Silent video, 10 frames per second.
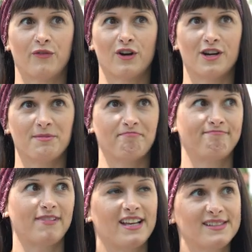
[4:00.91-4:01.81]
for,
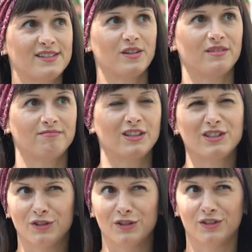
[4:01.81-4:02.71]
I guess, a
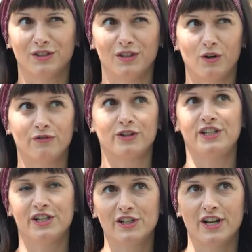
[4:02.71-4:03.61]
little over a
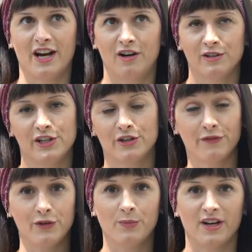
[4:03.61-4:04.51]
year now, a year and
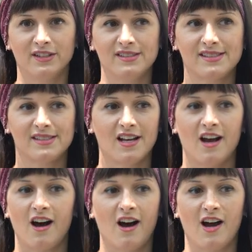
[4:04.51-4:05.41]
a few months.
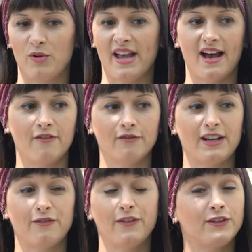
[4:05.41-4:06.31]
Uh, we have
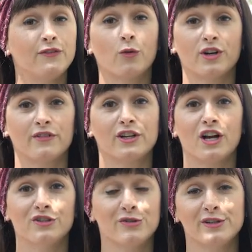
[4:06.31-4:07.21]
like 54 different
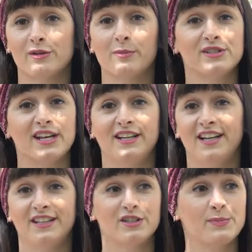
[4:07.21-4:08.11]
countries
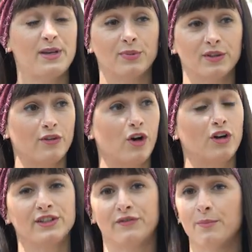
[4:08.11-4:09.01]
represented. There's people of
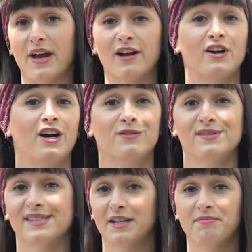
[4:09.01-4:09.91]
all different
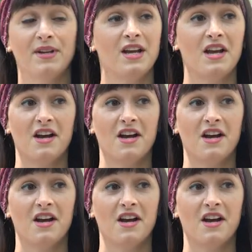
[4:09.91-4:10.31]
backgrounds and